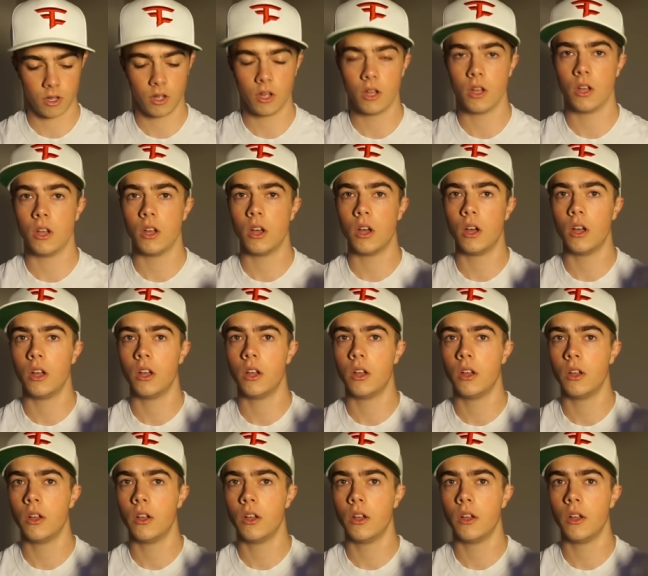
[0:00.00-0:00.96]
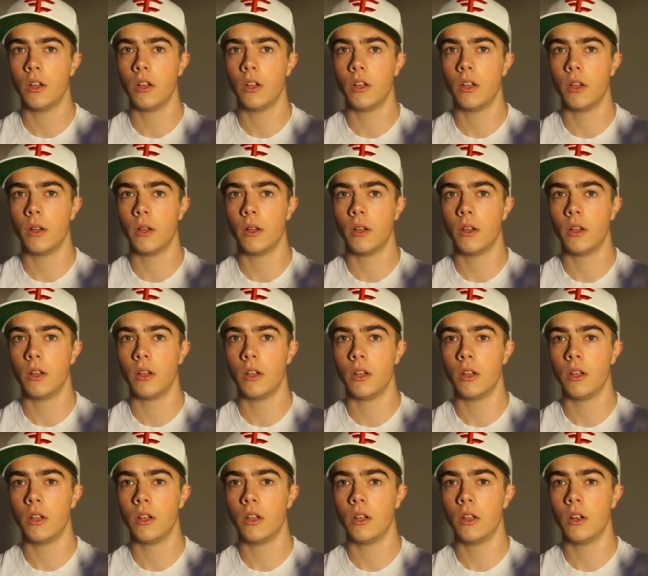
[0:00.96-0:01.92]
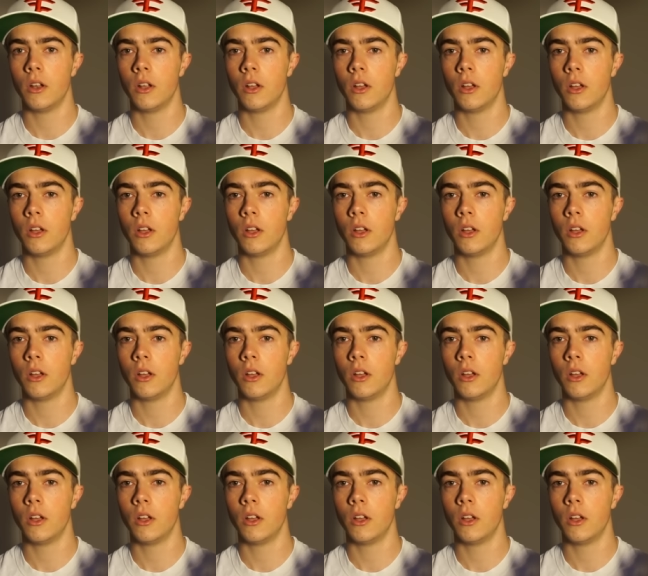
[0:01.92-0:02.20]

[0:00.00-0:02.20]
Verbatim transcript: Why is FaZe adapt to scrub?